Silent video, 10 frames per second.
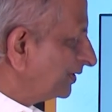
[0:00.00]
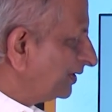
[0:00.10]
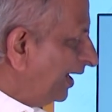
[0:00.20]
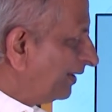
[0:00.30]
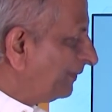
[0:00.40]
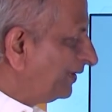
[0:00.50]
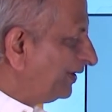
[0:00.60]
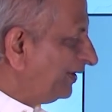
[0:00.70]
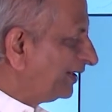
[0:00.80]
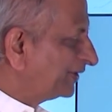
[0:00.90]
carbon
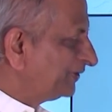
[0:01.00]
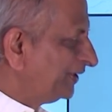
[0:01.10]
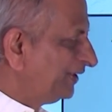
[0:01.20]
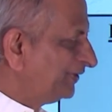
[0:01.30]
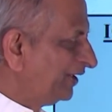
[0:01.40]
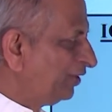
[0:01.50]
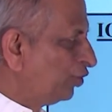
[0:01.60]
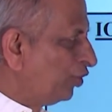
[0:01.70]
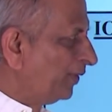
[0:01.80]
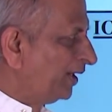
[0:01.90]
dioxide is a
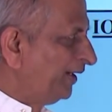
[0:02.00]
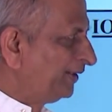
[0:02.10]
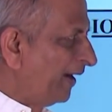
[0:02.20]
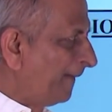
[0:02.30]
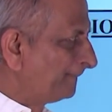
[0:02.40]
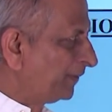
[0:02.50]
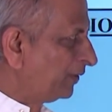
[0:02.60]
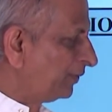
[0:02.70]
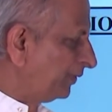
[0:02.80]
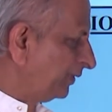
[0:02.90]
covalent
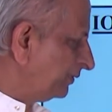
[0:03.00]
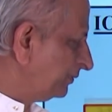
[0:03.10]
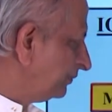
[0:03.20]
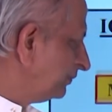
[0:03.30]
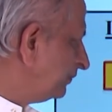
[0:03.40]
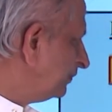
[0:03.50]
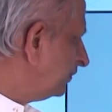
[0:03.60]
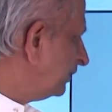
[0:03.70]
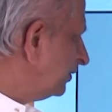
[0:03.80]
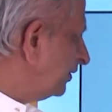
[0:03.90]
compound.
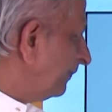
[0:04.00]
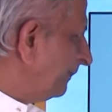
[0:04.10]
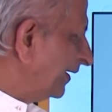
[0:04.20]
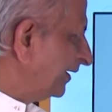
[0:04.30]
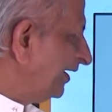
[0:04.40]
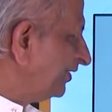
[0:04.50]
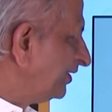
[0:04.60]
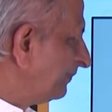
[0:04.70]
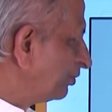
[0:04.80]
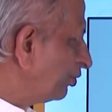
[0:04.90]

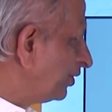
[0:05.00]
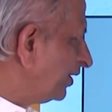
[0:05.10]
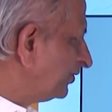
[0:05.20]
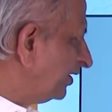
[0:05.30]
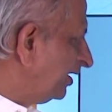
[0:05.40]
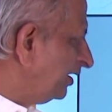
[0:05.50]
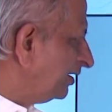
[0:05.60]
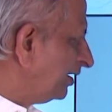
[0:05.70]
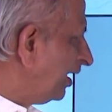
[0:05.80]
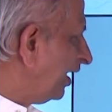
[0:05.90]
Magnesium chloride is a
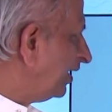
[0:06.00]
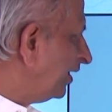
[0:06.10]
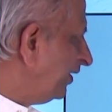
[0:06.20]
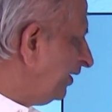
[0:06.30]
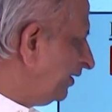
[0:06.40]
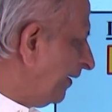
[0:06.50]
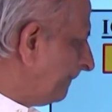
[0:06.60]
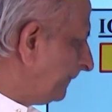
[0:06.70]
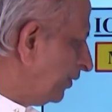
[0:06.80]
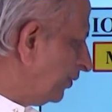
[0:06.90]
ionic
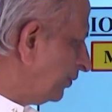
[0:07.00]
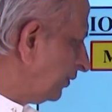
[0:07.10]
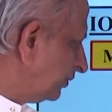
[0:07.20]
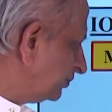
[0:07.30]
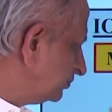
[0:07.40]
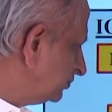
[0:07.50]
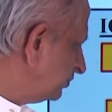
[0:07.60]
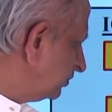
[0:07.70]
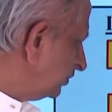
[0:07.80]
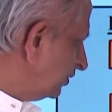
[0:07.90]
compound.
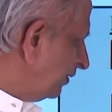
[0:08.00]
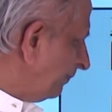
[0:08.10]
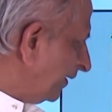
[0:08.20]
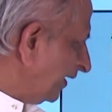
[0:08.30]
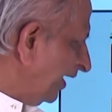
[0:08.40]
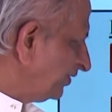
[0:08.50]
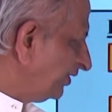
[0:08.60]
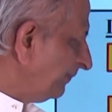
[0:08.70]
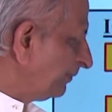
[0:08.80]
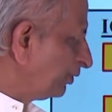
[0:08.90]

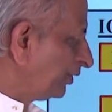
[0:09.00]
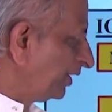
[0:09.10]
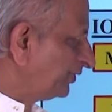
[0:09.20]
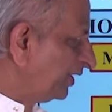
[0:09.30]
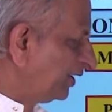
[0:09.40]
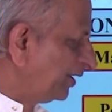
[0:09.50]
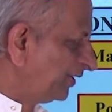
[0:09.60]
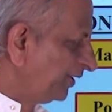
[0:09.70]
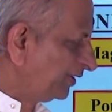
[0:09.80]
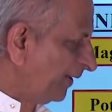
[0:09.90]
Potassium chloride is a
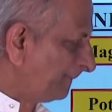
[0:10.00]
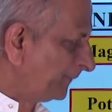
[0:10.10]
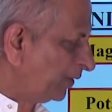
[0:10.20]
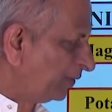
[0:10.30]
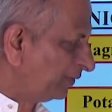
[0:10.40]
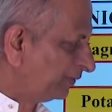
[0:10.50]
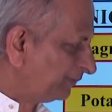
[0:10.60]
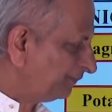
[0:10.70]
ionic compound.